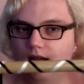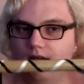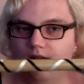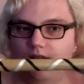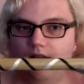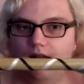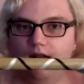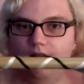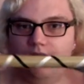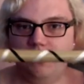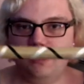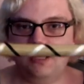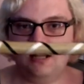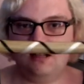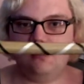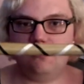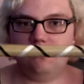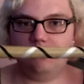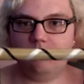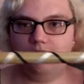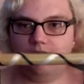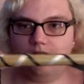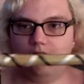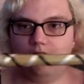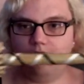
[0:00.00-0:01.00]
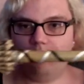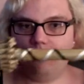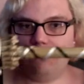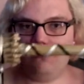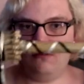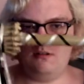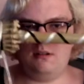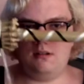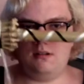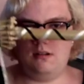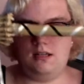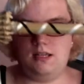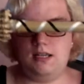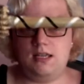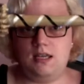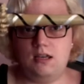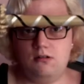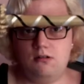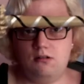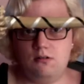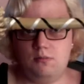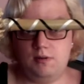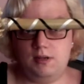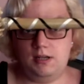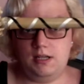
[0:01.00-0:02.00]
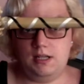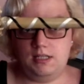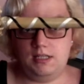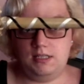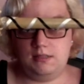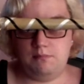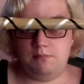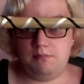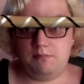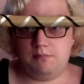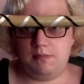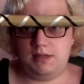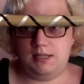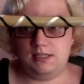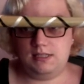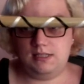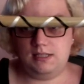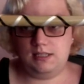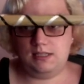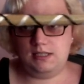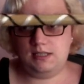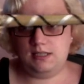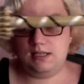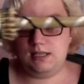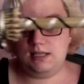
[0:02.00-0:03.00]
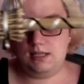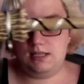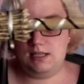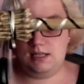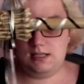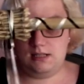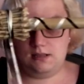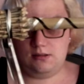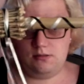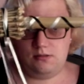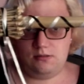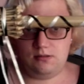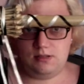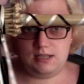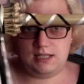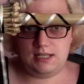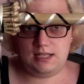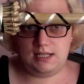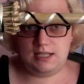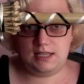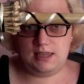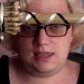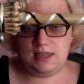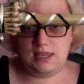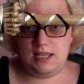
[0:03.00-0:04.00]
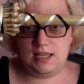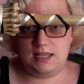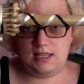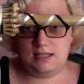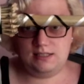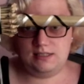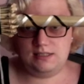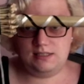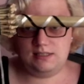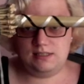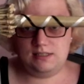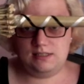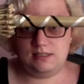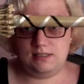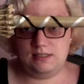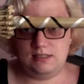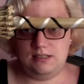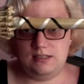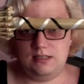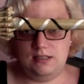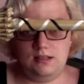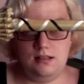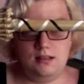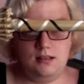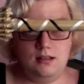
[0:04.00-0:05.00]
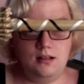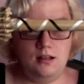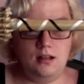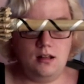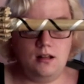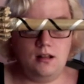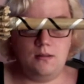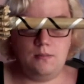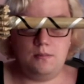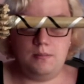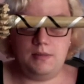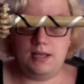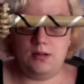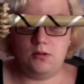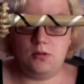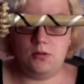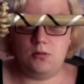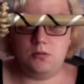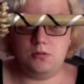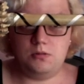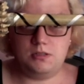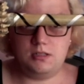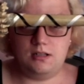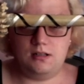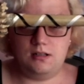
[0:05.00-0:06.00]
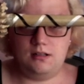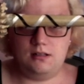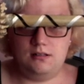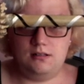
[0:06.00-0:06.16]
and that was so it will be basically look like this on my altar.